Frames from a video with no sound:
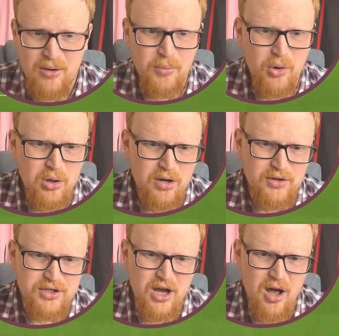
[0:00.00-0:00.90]
ball over the
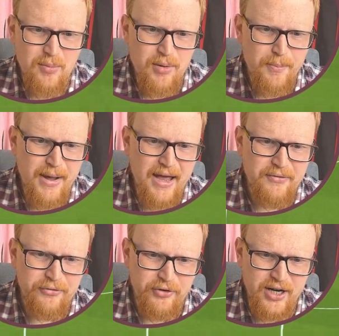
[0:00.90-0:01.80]
top, man
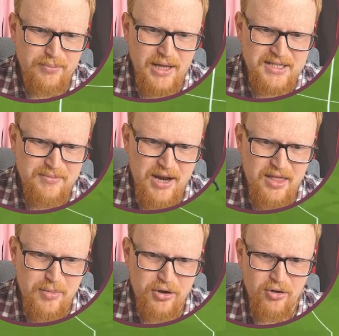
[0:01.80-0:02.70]
free, plenty of men in the
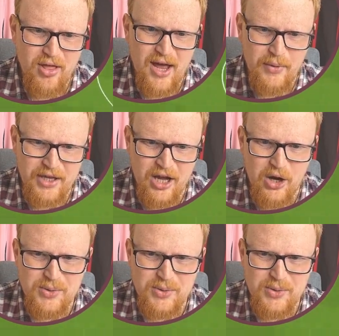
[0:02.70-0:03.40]
middle. There we go.